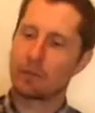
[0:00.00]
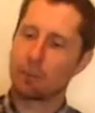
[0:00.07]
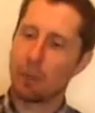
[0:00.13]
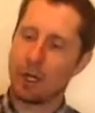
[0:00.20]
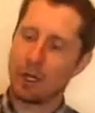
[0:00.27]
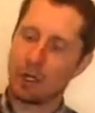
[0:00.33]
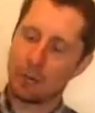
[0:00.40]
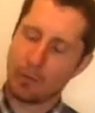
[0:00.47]

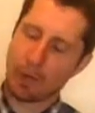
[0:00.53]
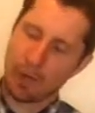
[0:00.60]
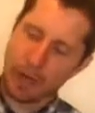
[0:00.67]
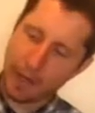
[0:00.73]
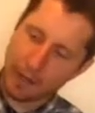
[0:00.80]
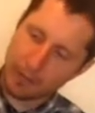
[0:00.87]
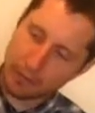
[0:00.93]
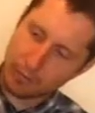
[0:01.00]
button about
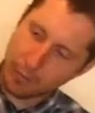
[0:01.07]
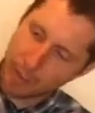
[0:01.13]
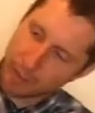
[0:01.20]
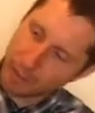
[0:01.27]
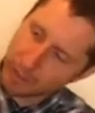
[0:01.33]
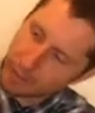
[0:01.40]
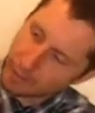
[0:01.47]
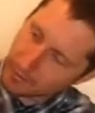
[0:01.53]
halfway
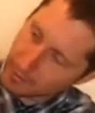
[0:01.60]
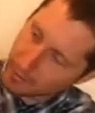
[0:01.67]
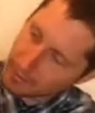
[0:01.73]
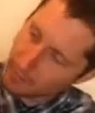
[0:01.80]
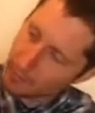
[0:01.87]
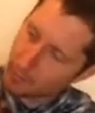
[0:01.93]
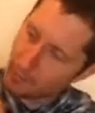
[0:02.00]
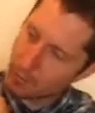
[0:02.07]
to get that
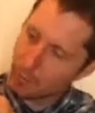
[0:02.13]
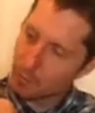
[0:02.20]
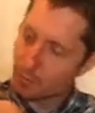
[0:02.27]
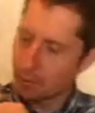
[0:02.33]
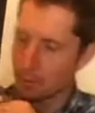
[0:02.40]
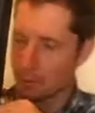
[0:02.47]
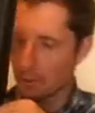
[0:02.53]
through.